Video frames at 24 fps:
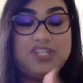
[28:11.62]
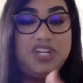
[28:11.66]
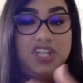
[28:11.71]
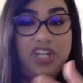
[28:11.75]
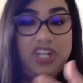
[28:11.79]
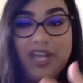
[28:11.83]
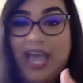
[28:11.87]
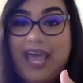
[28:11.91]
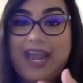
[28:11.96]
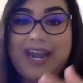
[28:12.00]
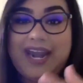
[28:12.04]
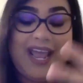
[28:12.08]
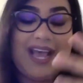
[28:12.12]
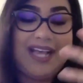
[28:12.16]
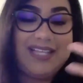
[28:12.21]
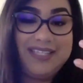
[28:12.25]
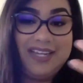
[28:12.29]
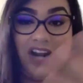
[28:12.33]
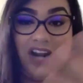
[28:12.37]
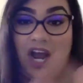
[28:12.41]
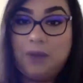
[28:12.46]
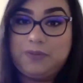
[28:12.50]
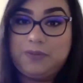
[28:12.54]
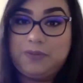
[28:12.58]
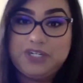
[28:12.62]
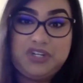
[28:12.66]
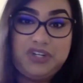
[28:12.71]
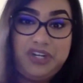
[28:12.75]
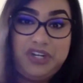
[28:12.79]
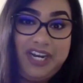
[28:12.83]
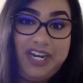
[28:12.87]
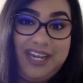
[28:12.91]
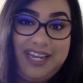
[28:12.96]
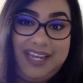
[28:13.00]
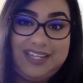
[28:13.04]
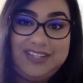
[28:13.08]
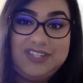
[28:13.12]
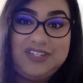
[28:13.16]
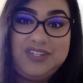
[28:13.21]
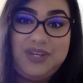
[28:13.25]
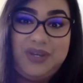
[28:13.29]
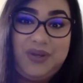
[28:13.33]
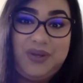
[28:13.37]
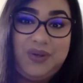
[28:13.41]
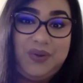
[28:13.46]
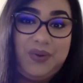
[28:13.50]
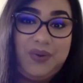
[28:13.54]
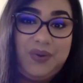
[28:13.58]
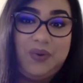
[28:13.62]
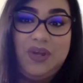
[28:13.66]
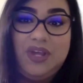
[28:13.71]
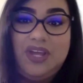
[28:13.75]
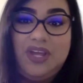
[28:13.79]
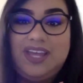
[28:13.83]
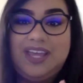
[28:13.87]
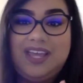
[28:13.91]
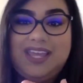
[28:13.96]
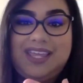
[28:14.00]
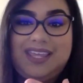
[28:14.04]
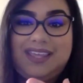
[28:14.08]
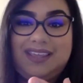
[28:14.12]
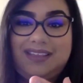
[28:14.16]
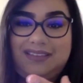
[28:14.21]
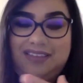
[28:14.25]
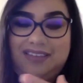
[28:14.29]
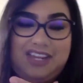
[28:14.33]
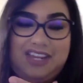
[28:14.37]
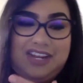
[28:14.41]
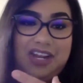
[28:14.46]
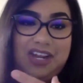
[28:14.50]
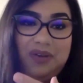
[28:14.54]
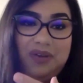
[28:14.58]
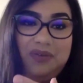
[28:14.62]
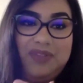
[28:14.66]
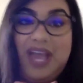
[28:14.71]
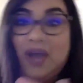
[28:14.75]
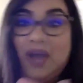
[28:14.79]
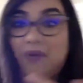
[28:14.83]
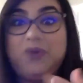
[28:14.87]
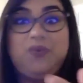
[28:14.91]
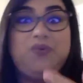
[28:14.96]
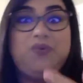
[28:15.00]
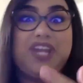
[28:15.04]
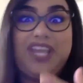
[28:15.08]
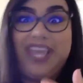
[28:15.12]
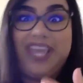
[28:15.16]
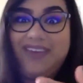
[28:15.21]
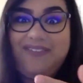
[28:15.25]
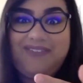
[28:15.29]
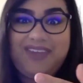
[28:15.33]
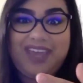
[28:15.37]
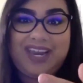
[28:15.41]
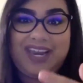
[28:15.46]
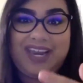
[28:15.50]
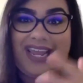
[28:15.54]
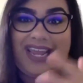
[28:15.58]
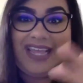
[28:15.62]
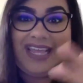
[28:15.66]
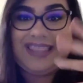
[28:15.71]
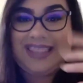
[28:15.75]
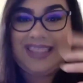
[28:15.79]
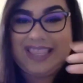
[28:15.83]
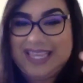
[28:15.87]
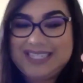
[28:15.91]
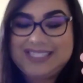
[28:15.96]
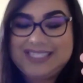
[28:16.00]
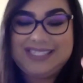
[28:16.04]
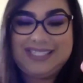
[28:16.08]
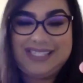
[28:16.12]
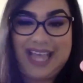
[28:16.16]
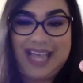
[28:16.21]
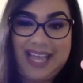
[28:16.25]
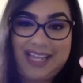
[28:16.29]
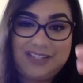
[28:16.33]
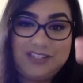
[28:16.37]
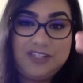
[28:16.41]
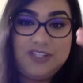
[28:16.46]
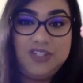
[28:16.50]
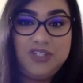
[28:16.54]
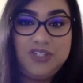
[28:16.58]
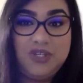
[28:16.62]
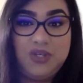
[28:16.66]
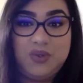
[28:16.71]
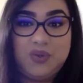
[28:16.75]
look at it as an opportunity to, that we were given in this sense to